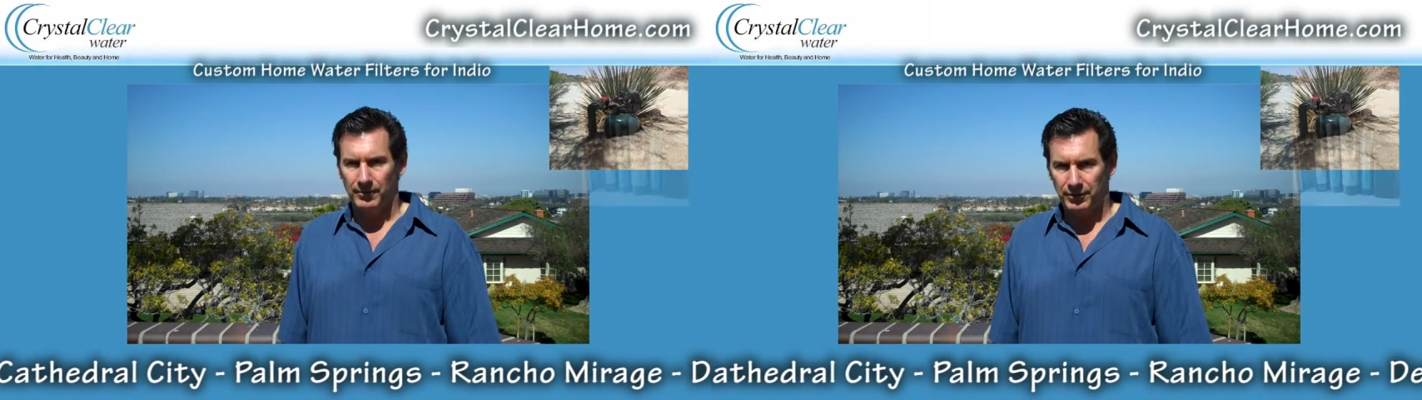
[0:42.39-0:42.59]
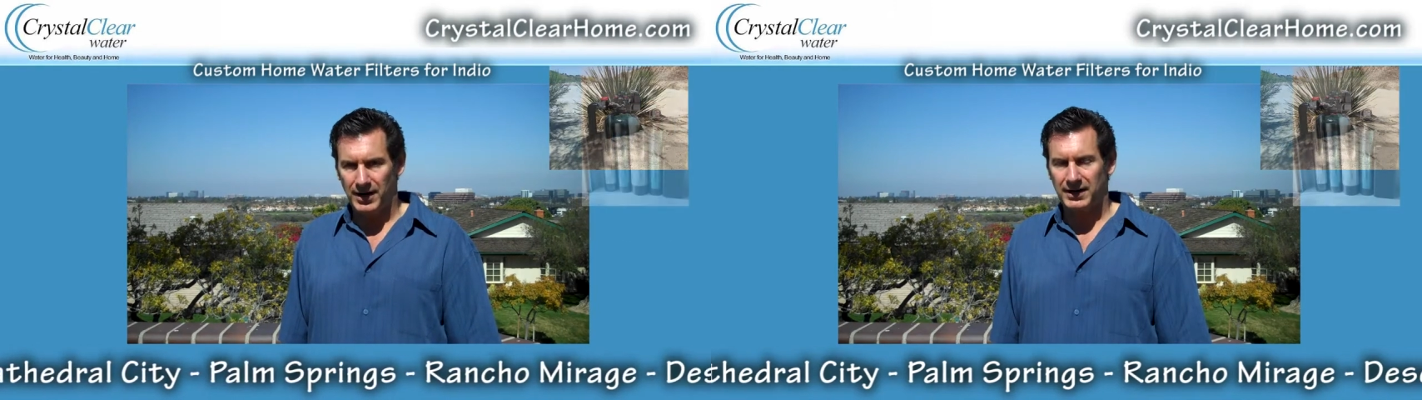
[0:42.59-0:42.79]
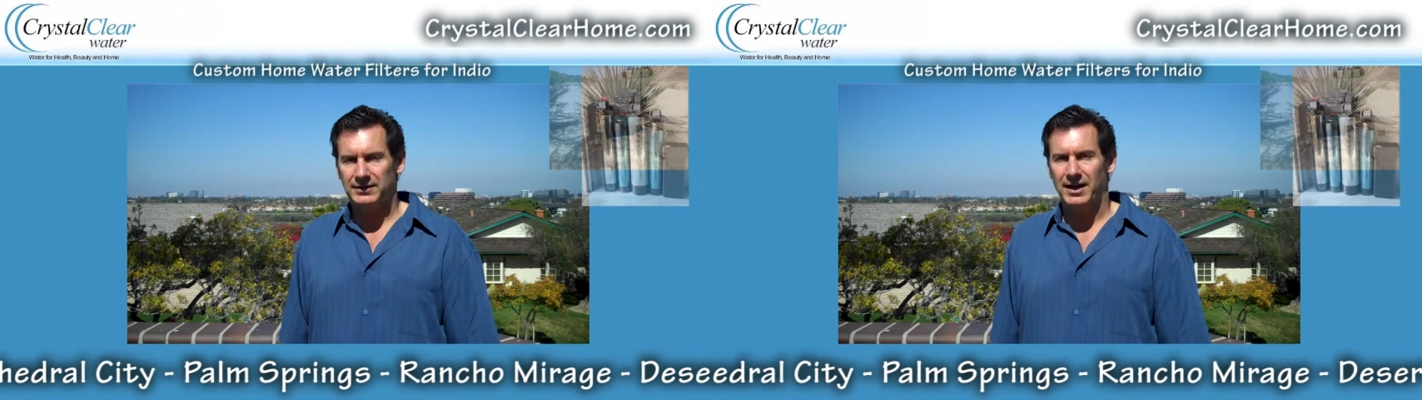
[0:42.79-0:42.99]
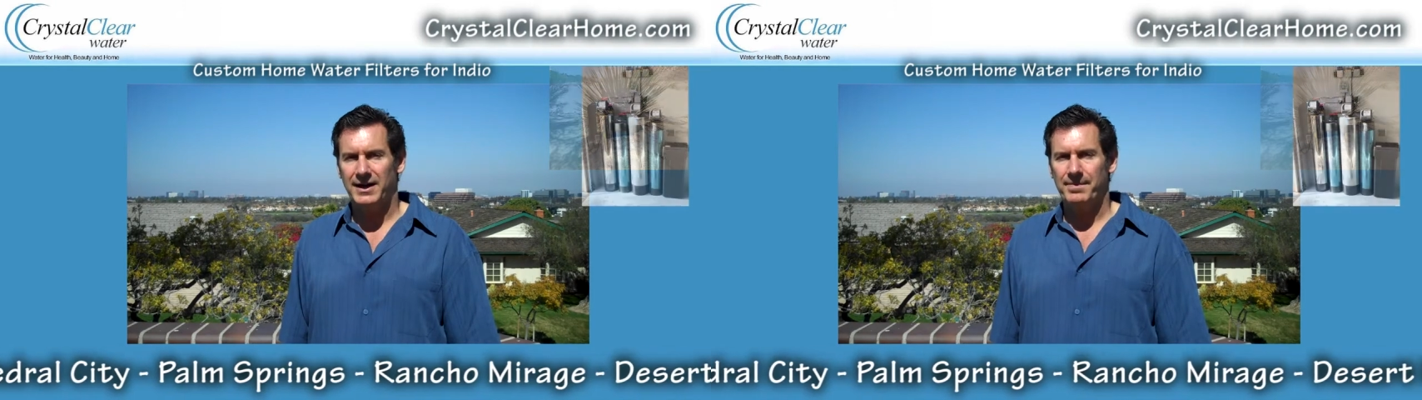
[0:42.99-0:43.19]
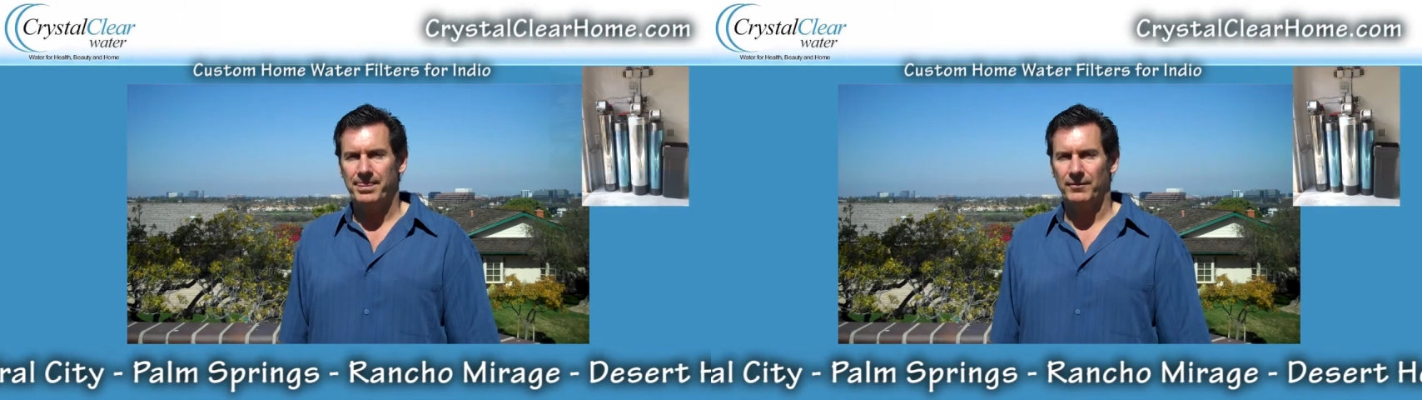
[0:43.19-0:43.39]
product
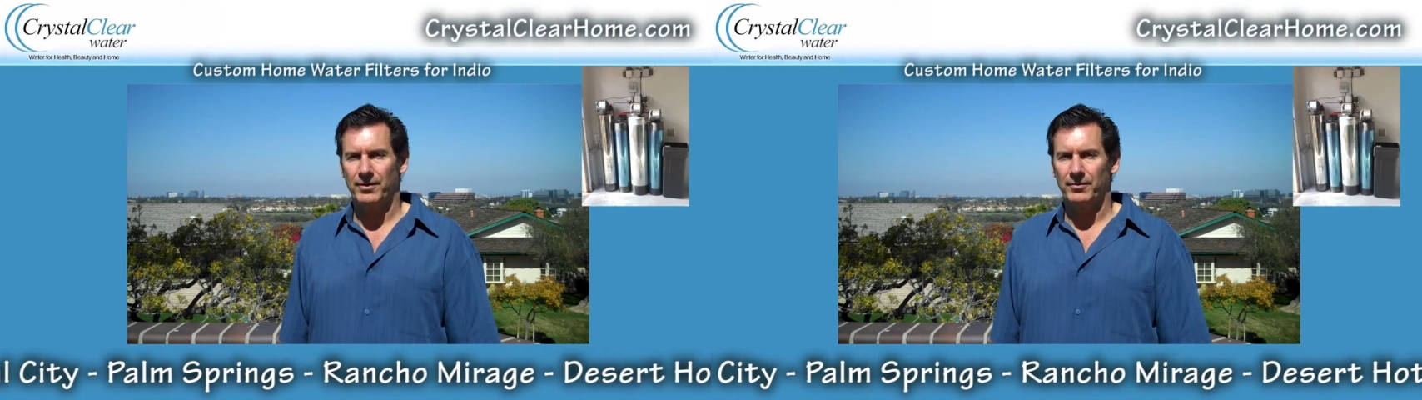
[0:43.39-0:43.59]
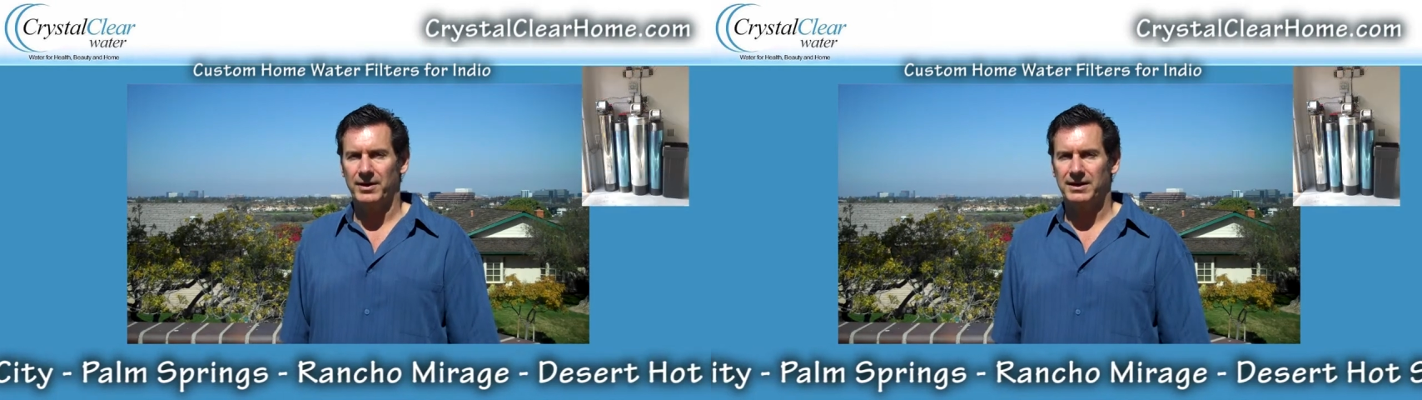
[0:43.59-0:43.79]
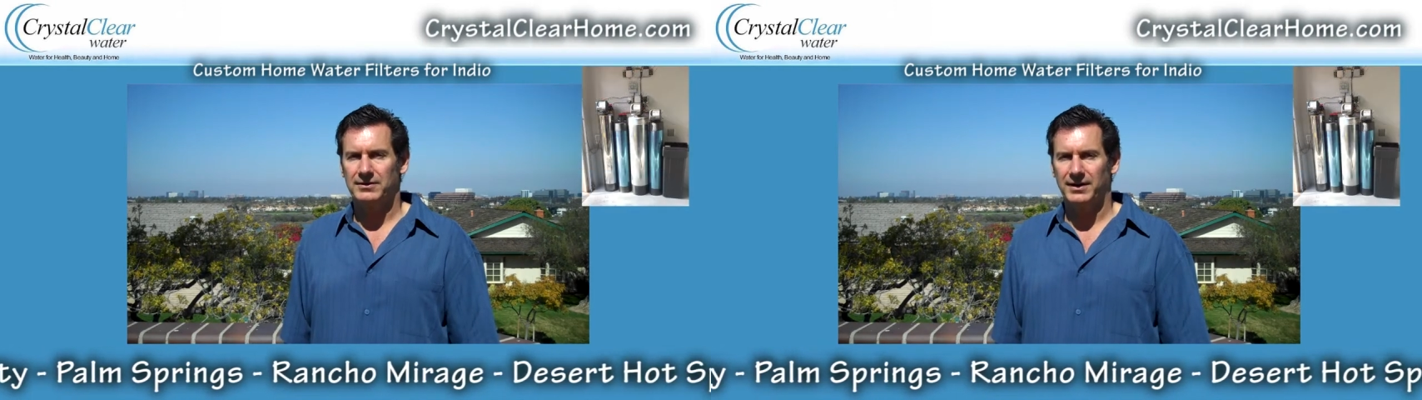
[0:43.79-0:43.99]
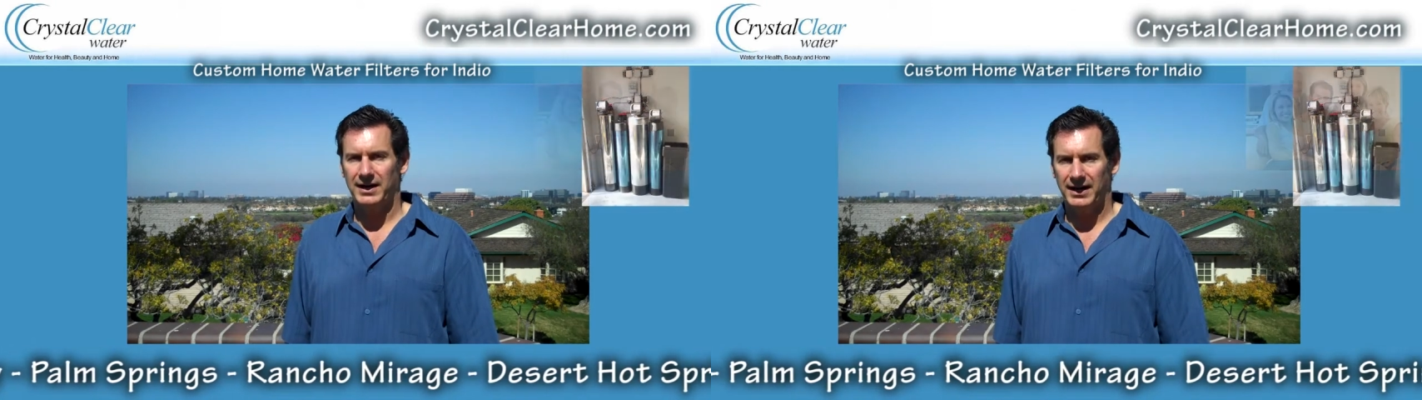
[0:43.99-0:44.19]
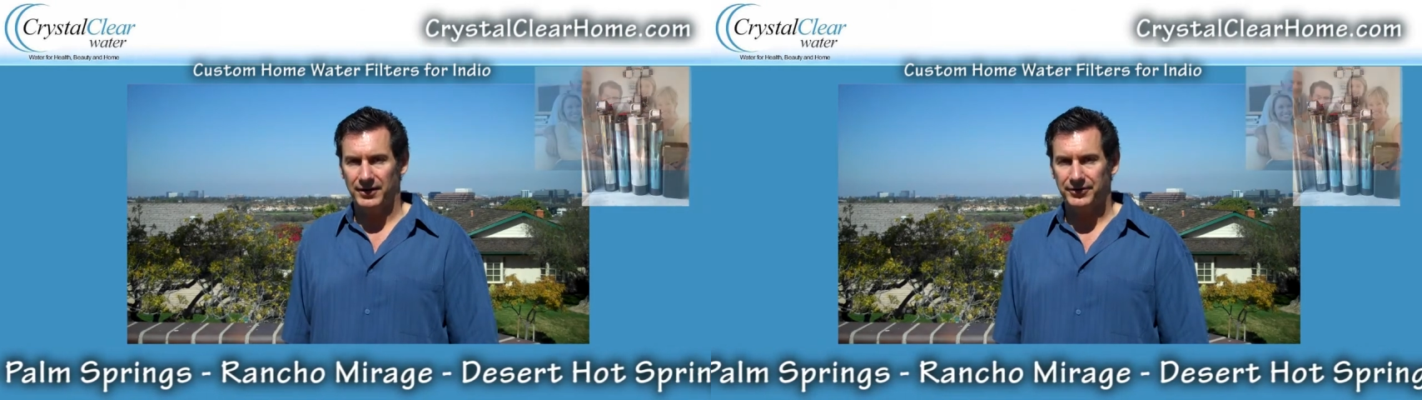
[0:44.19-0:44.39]
line, where we create
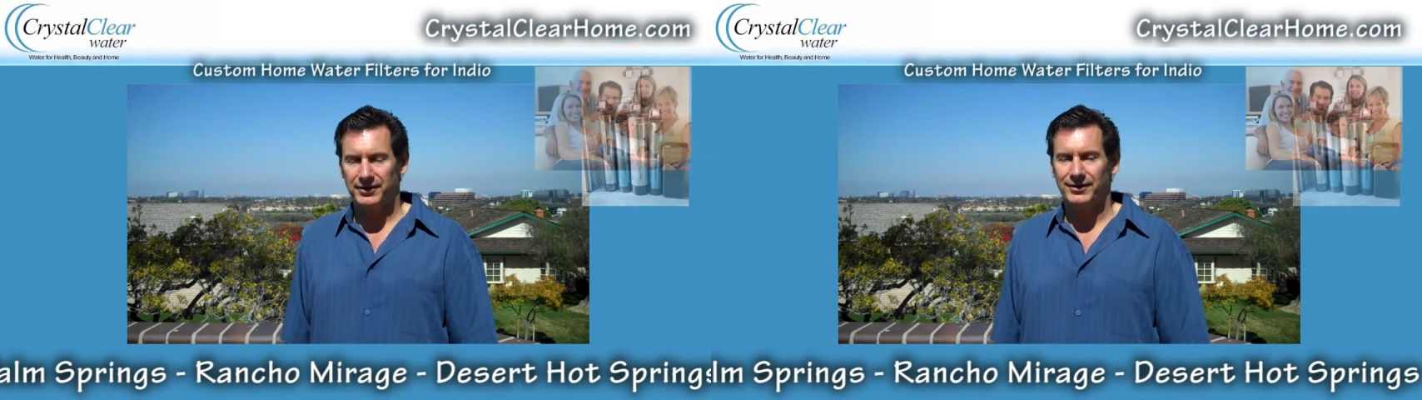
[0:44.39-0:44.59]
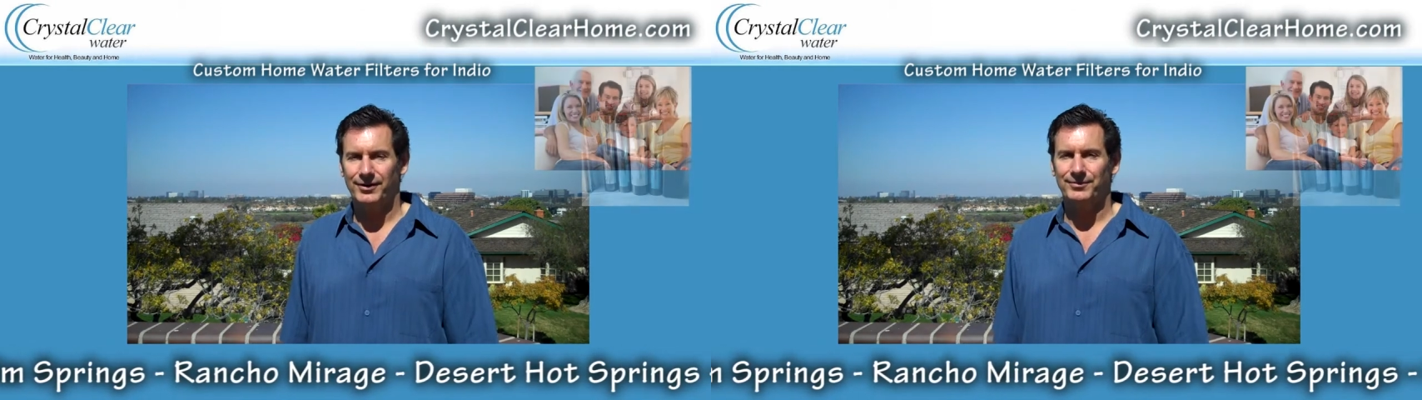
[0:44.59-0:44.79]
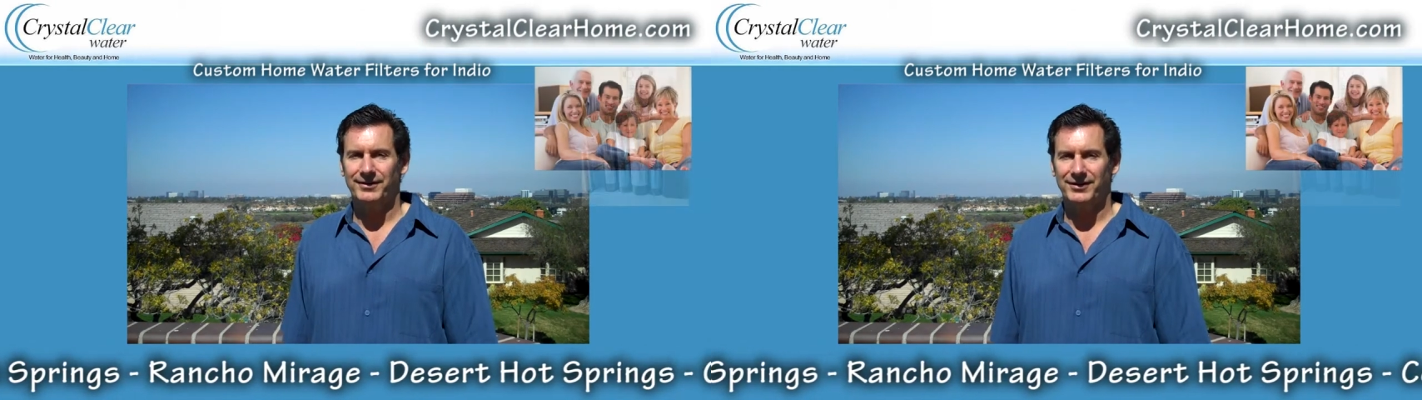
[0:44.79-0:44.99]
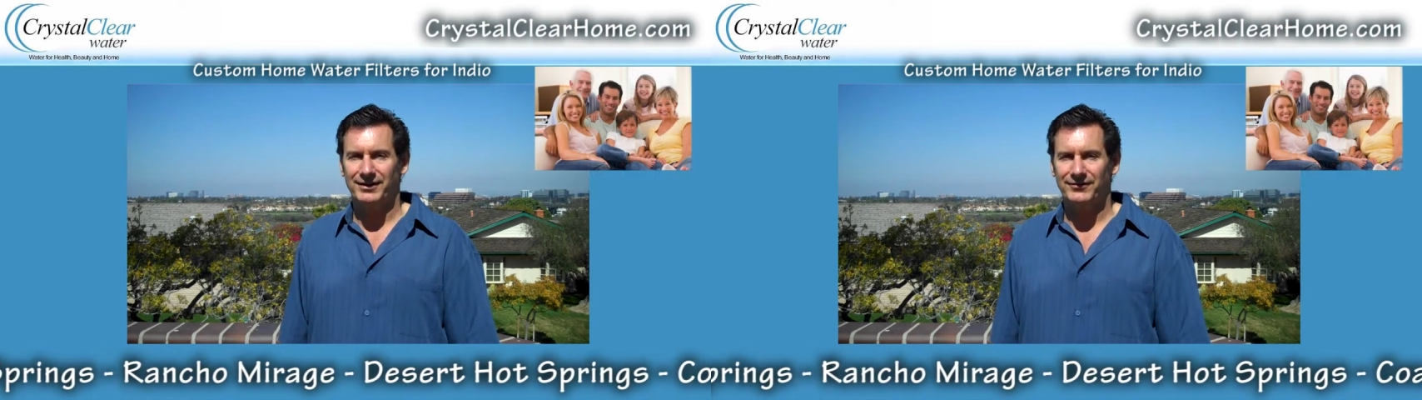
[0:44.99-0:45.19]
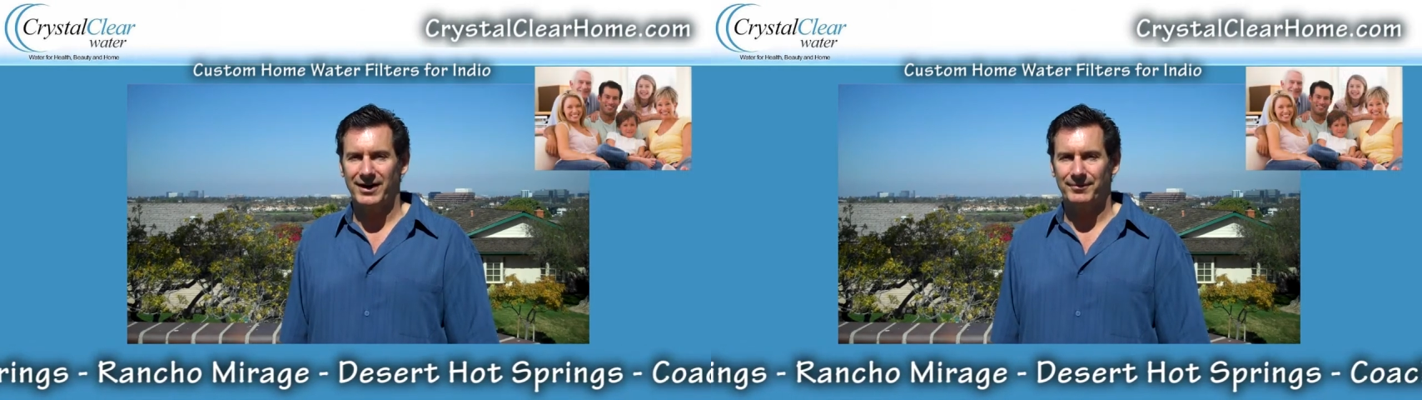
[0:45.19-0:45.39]
a healthier home living
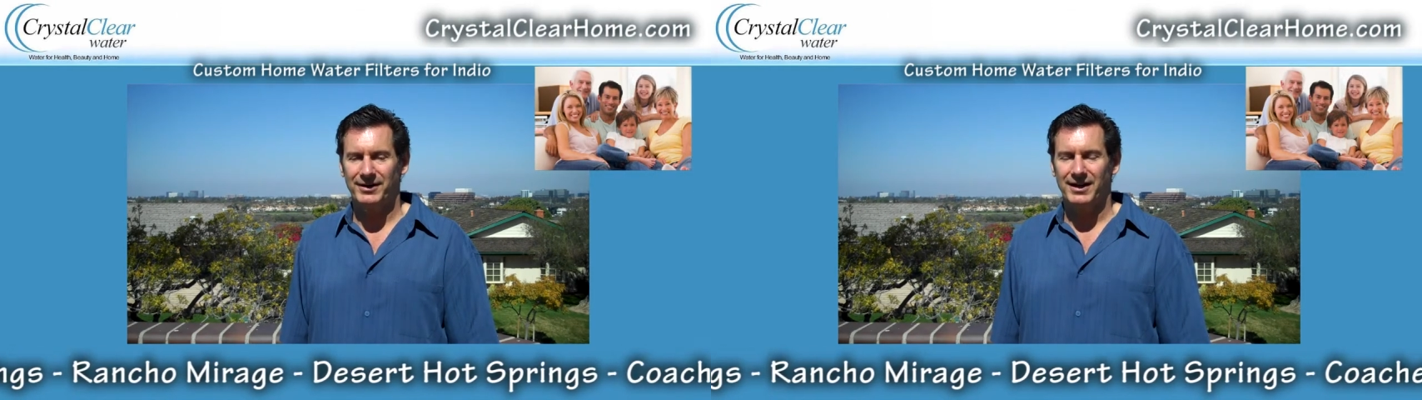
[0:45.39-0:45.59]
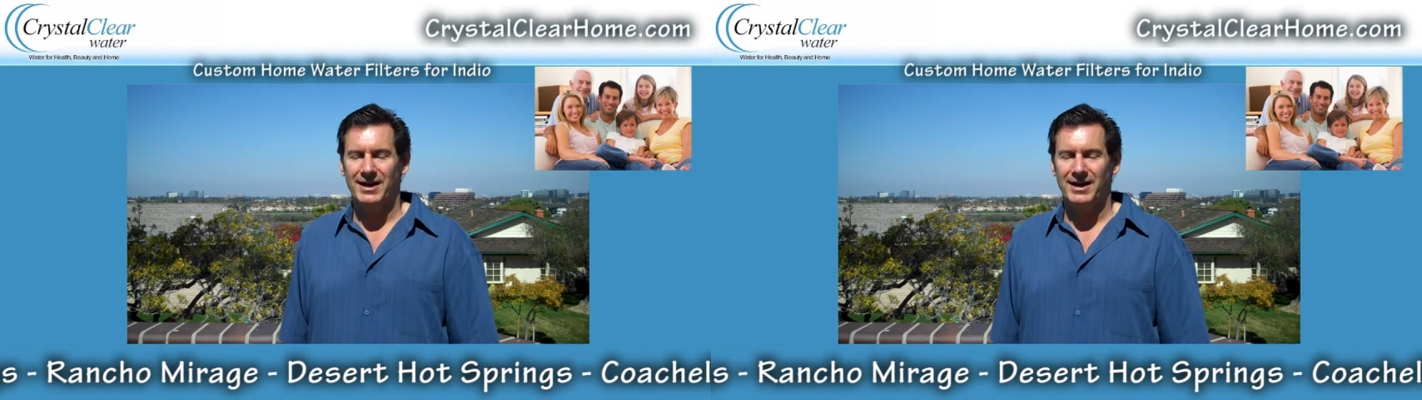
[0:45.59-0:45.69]
environment